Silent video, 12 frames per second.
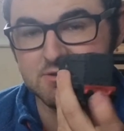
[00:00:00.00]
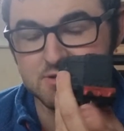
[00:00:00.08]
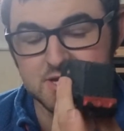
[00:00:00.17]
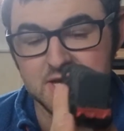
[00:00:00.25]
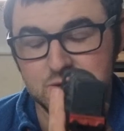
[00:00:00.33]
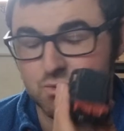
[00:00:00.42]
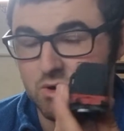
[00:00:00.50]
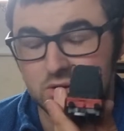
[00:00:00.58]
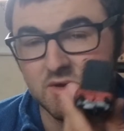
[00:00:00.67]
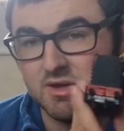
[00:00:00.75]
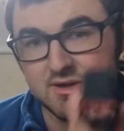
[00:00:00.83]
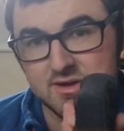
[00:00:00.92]
because
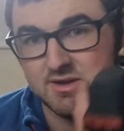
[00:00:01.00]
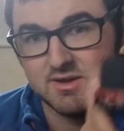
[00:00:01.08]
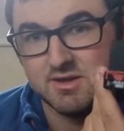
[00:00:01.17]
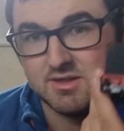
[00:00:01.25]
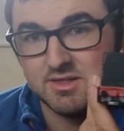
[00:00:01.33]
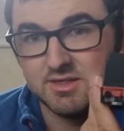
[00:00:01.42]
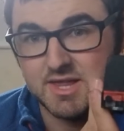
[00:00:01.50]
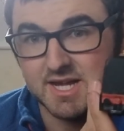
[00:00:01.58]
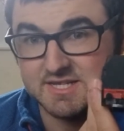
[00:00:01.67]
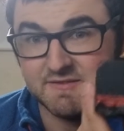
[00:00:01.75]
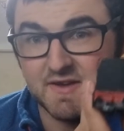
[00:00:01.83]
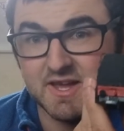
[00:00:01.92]

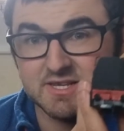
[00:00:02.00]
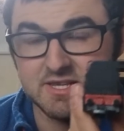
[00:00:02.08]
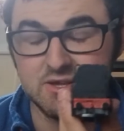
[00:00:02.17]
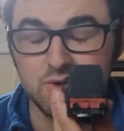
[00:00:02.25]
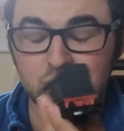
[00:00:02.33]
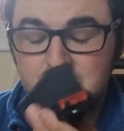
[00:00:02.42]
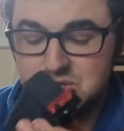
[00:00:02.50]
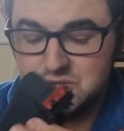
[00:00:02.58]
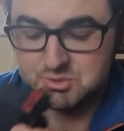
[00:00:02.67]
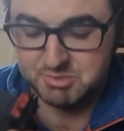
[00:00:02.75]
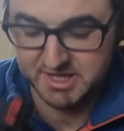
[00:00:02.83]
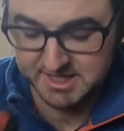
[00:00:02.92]
that's the face that they always
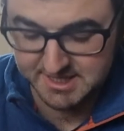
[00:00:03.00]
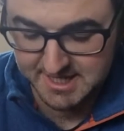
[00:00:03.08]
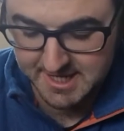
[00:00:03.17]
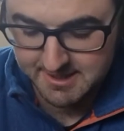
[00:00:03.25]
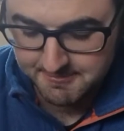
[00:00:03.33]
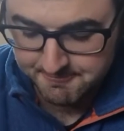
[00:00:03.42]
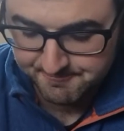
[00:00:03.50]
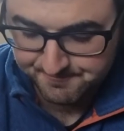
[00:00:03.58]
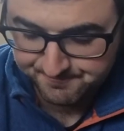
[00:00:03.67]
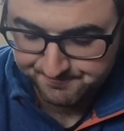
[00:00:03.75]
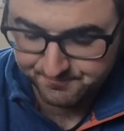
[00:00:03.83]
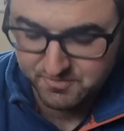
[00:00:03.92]
used back in the day.
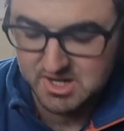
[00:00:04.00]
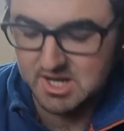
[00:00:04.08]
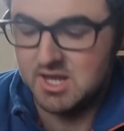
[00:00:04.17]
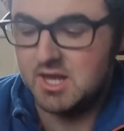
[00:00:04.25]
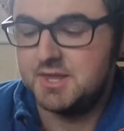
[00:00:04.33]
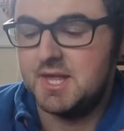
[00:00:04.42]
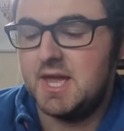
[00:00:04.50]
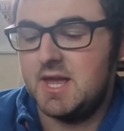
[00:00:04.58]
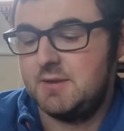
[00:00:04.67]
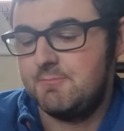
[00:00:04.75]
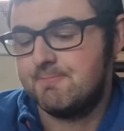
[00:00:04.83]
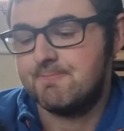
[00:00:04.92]
And
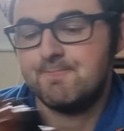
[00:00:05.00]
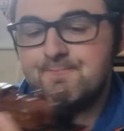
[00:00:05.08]
then